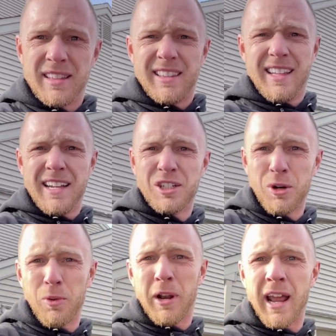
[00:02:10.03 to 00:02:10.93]
Not sure
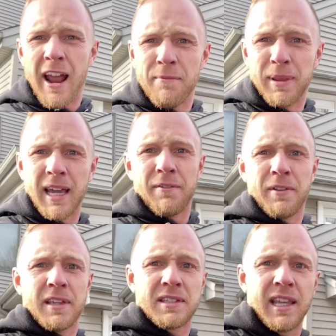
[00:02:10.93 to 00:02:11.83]
what I have planned for
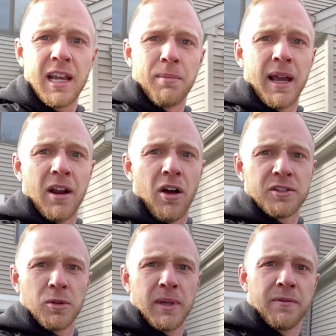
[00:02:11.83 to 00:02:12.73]
this thing. It might
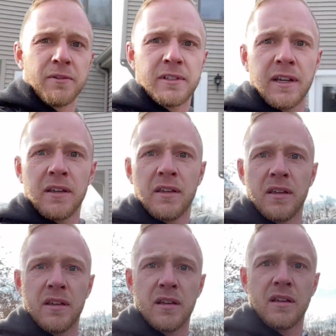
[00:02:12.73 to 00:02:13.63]
also be for sale.
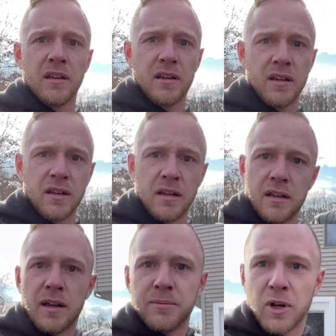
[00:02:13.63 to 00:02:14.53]

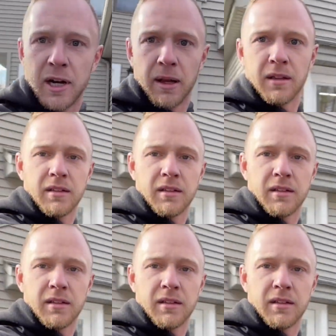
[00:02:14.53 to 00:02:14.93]
I'm trying to